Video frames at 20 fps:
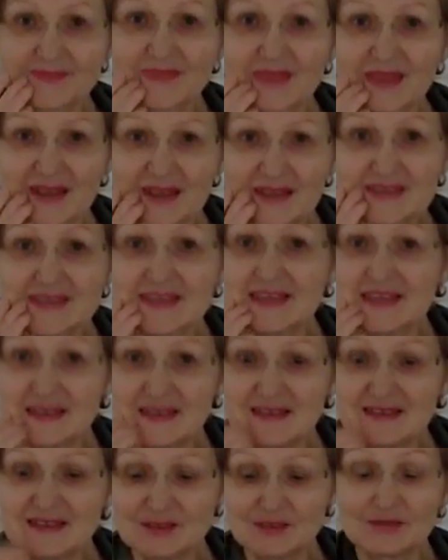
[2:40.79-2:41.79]
and say,
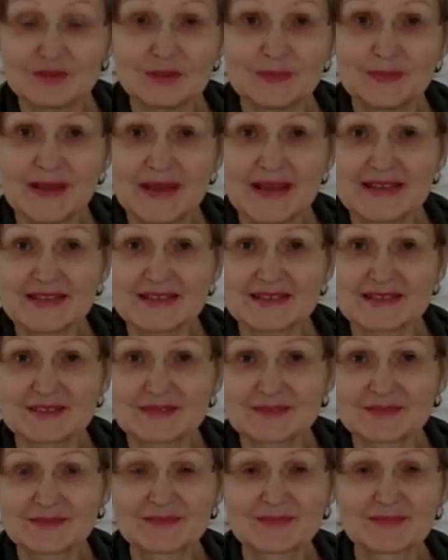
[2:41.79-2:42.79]
yes, you will pass.
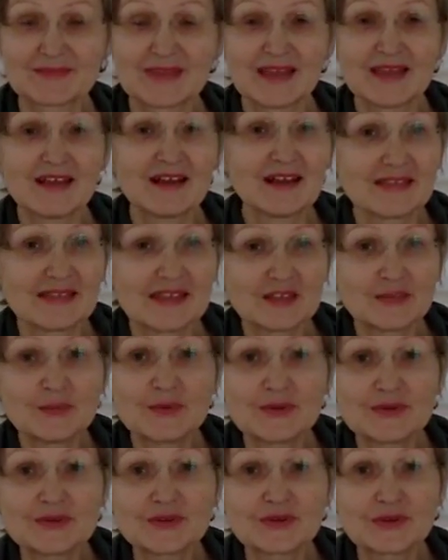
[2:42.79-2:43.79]
And that
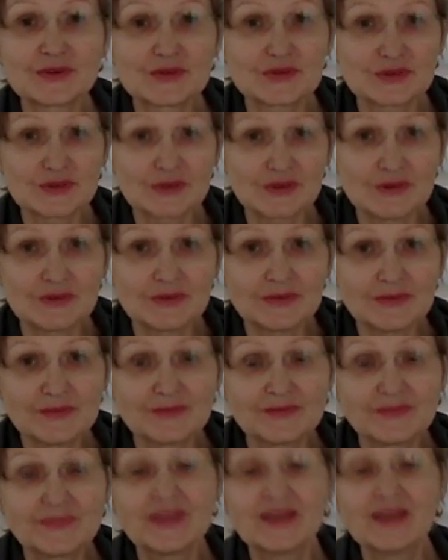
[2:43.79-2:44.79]
person goes home.
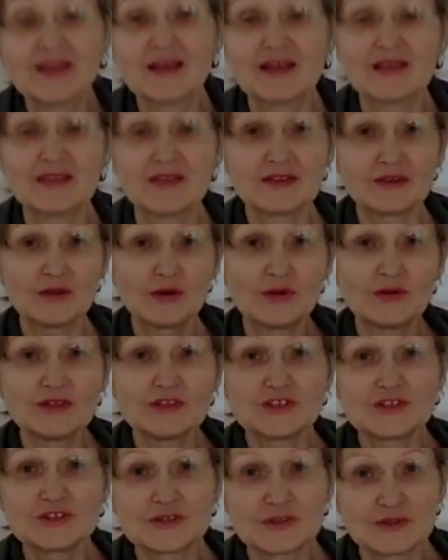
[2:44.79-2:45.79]
The
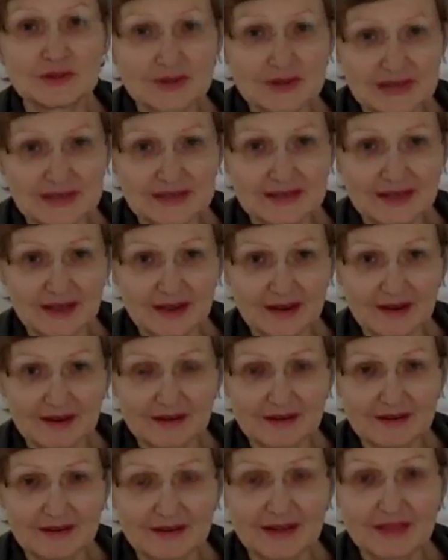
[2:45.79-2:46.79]
knowledge is already there,
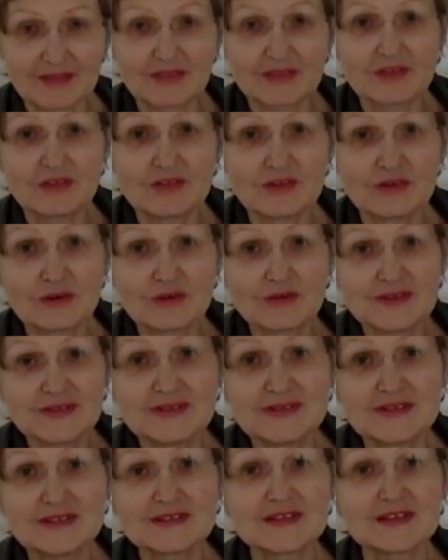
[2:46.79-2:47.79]
and the
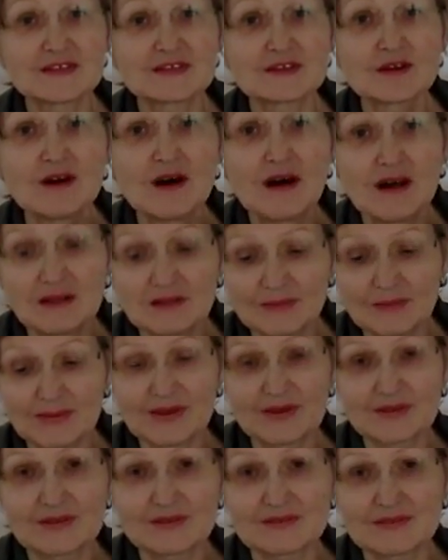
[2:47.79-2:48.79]
nervousness is gone
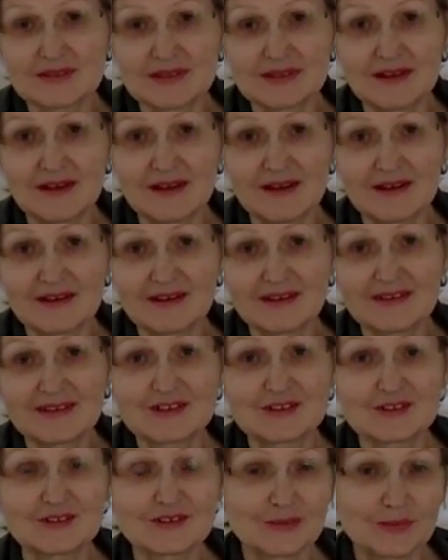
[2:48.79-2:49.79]
because of the card.
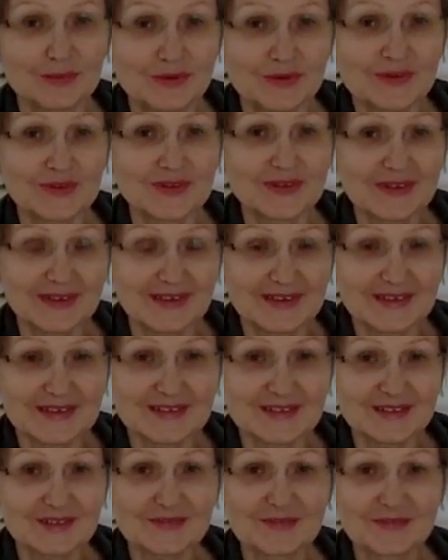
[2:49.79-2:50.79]
So the person
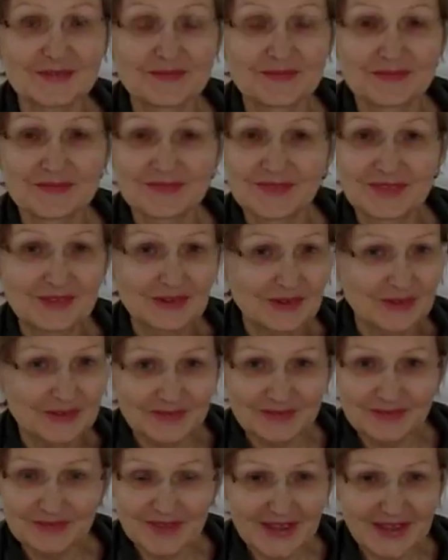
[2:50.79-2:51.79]
is not
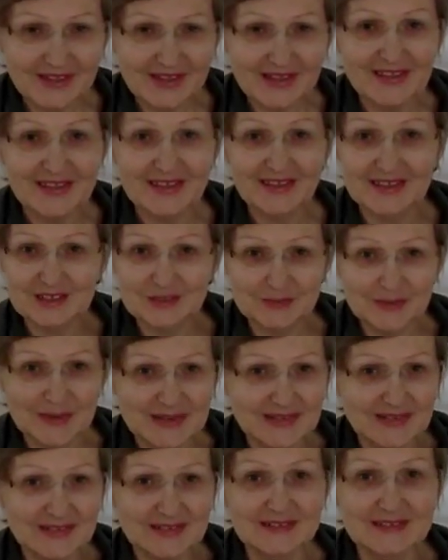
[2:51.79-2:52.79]
failing, he's
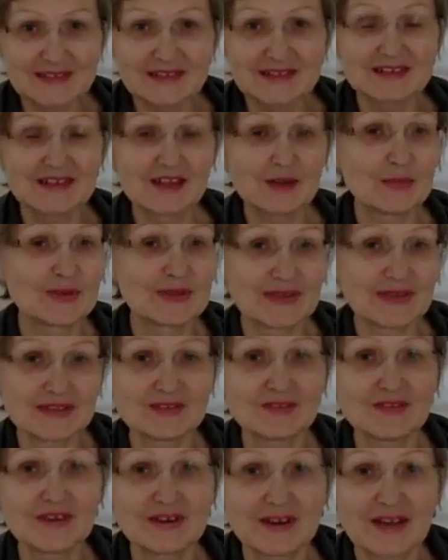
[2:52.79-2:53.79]
passing the exam, and he's
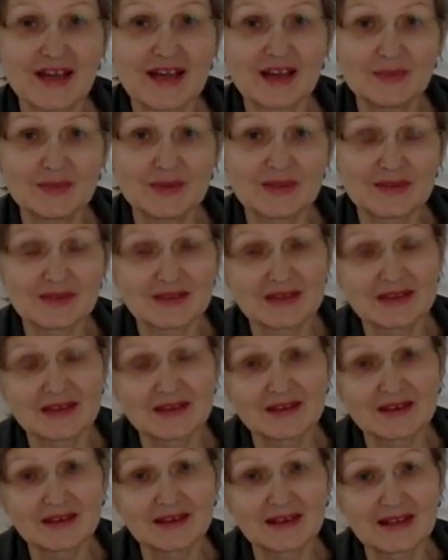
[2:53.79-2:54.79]
very happy
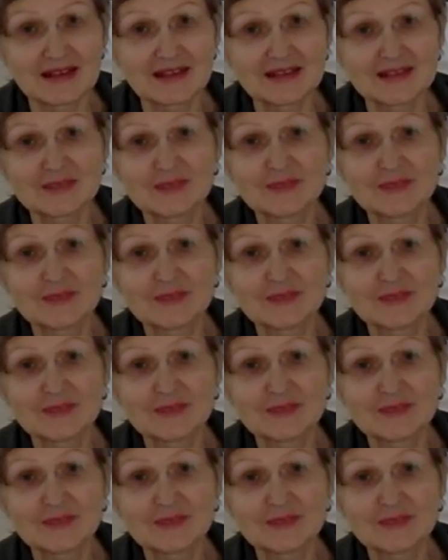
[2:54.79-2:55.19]
at